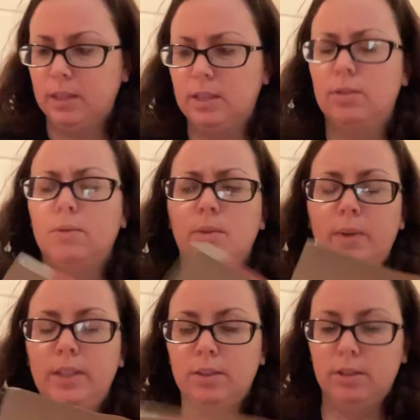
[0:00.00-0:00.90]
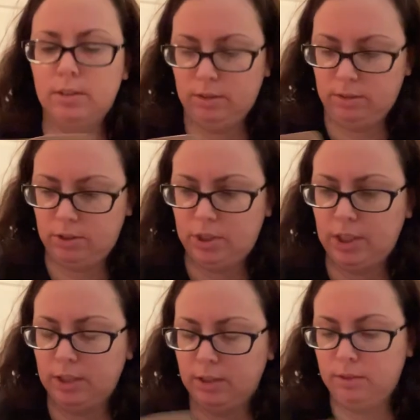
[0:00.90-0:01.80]
so the winter
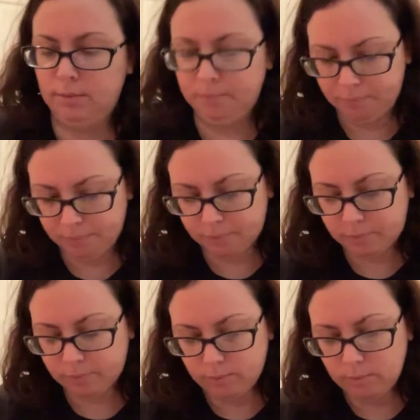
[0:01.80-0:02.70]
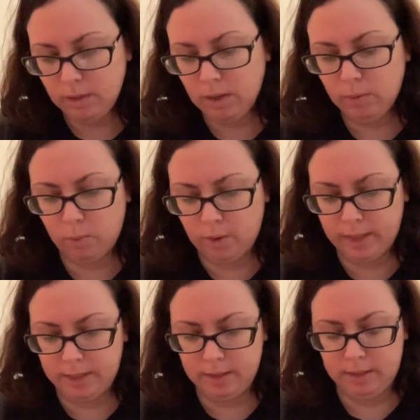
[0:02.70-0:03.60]
chill
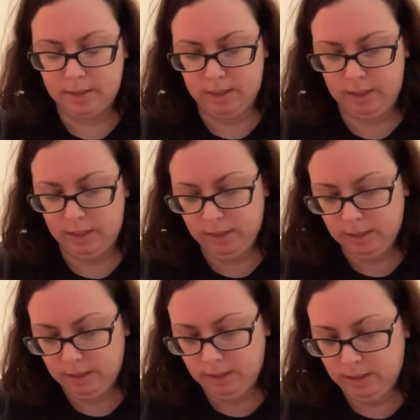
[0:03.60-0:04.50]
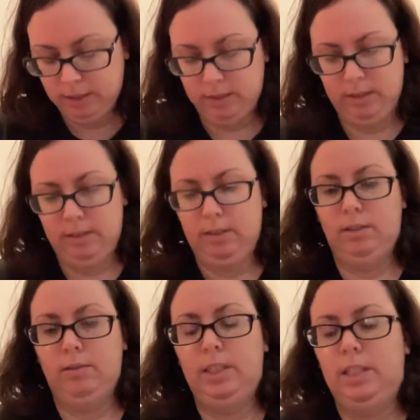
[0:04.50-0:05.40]
ones.
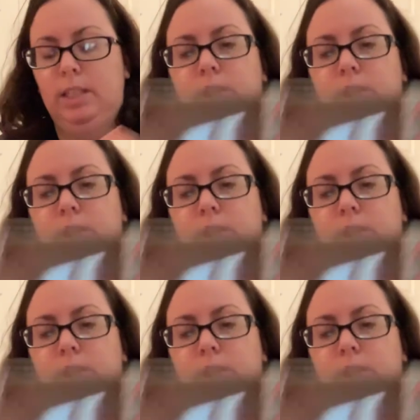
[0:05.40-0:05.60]
So this is